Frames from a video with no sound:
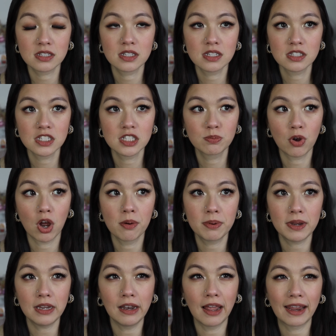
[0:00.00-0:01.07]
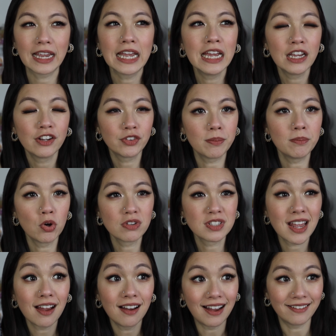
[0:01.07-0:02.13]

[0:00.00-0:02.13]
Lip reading: This is probably like the most